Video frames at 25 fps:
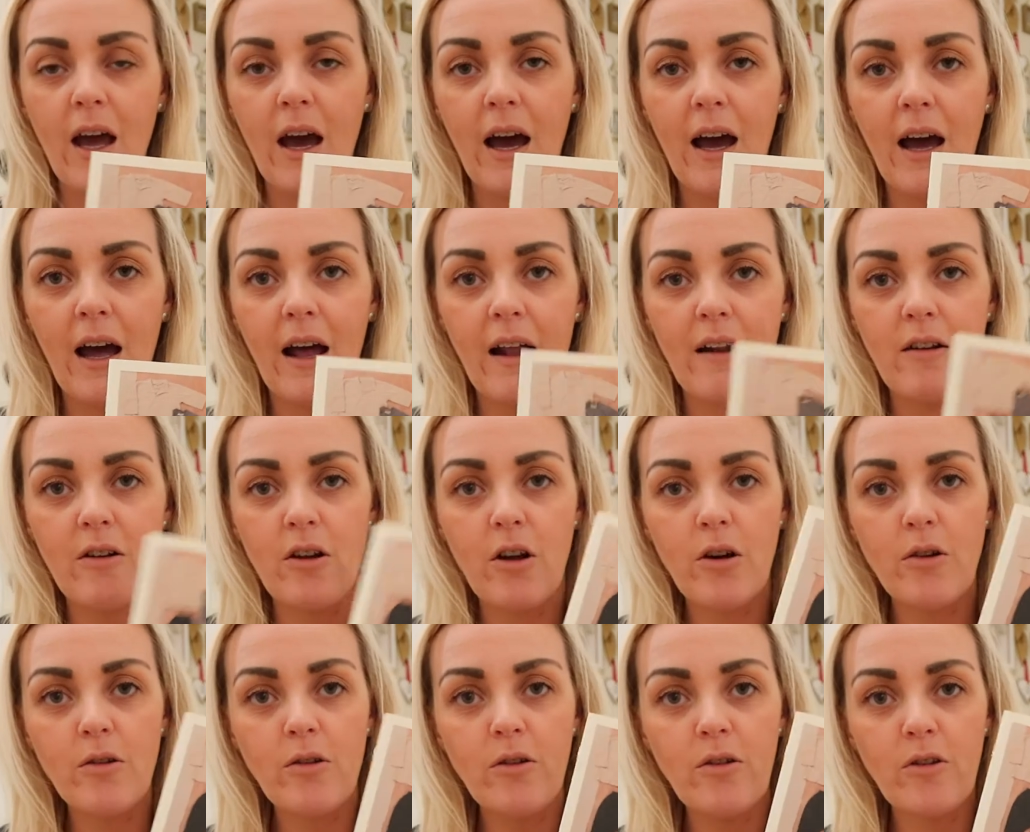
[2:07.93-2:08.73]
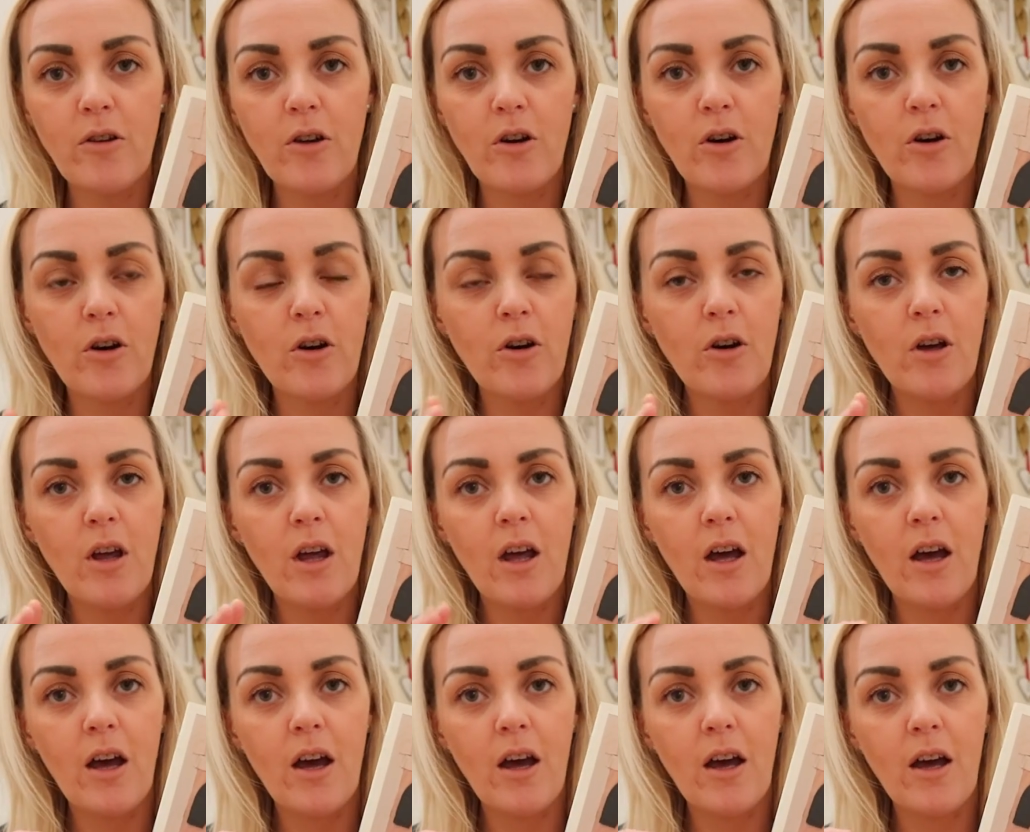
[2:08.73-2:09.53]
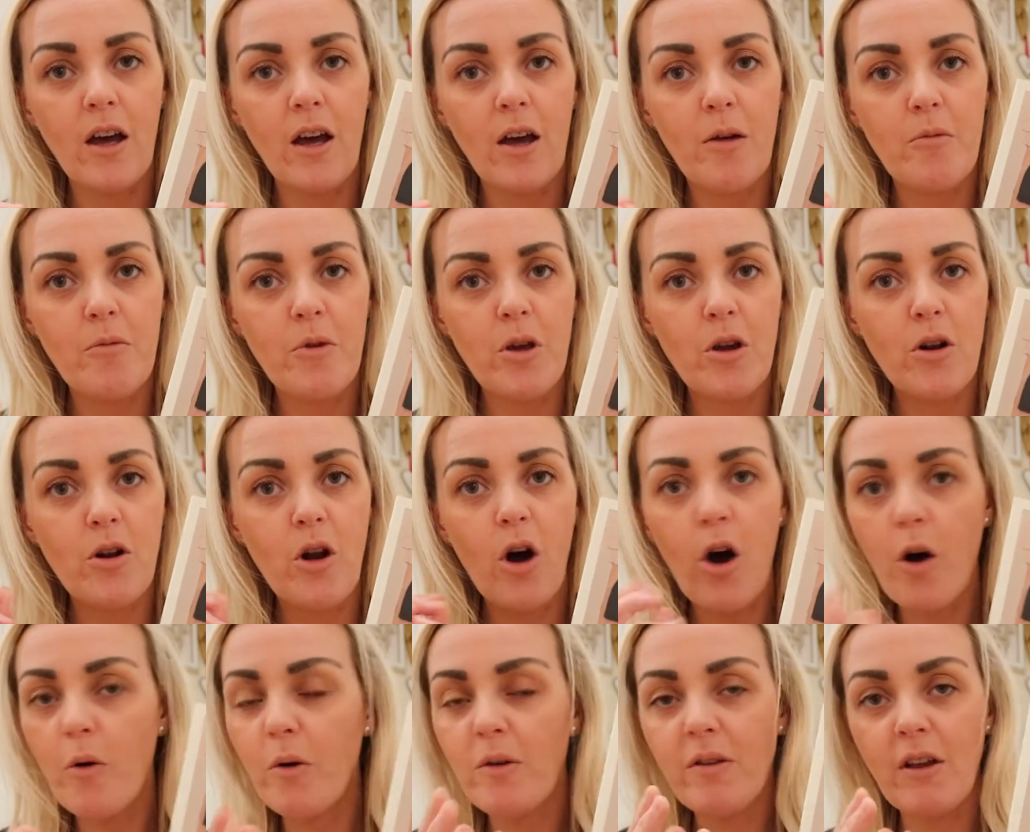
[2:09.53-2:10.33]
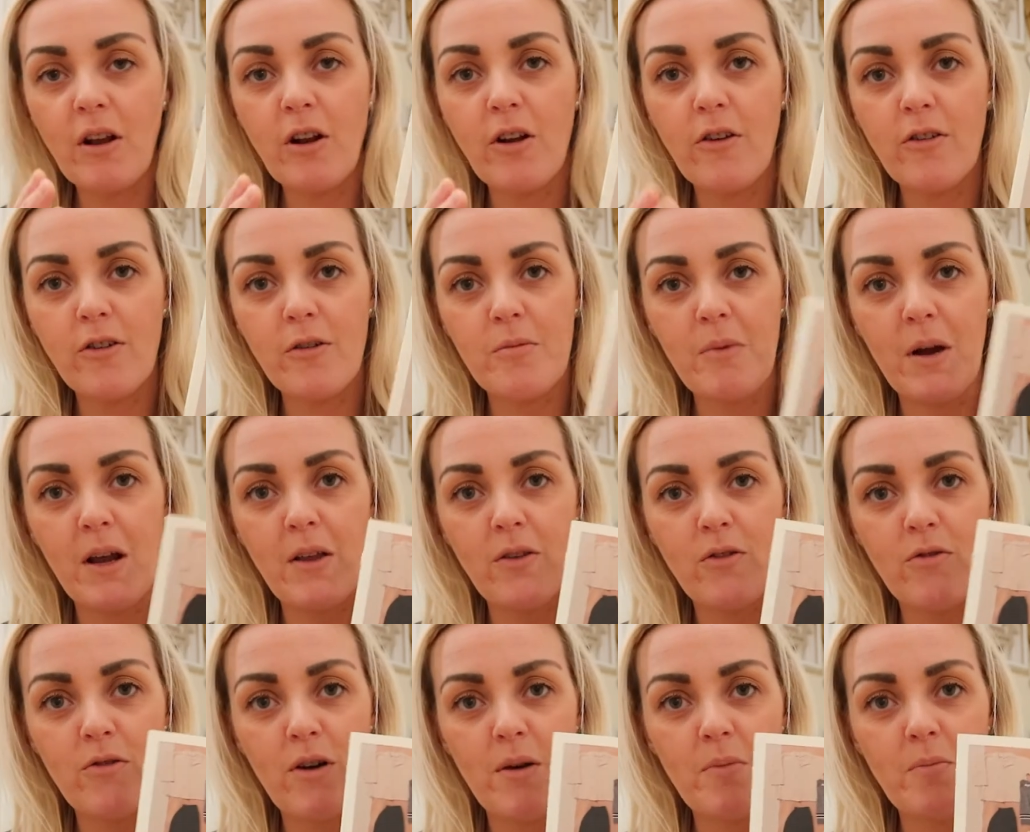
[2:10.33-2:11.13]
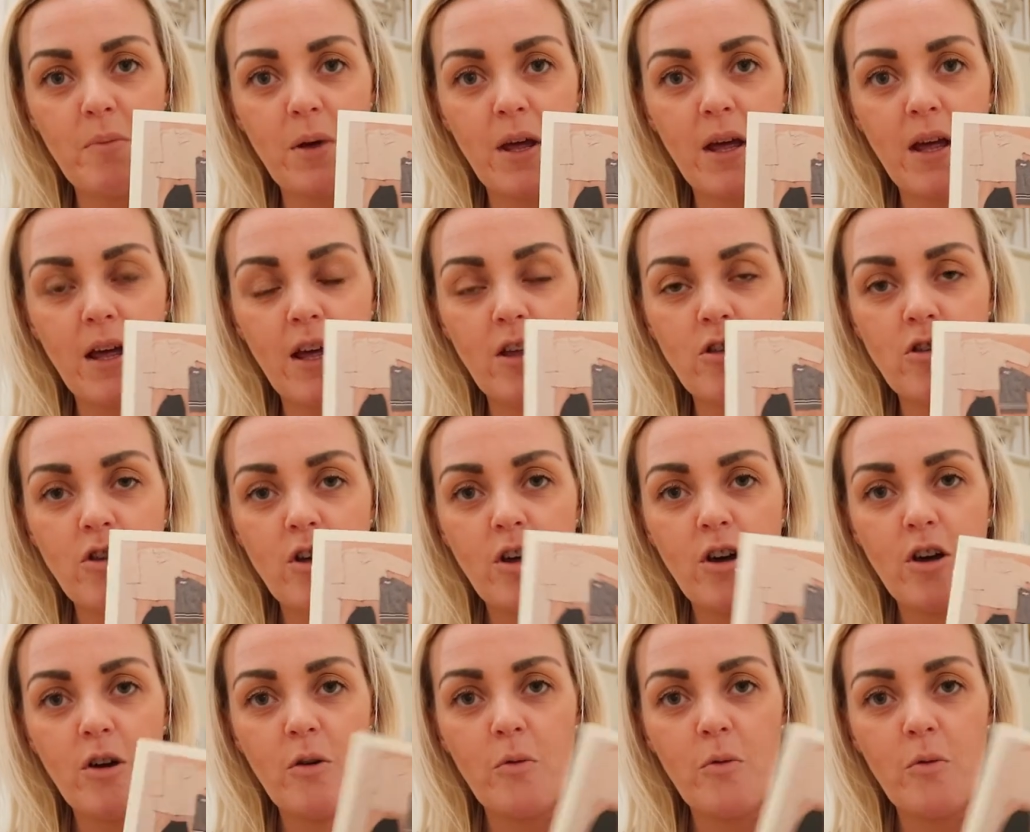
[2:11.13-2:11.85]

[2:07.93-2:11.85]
And also, you can always head over to my Instagram page,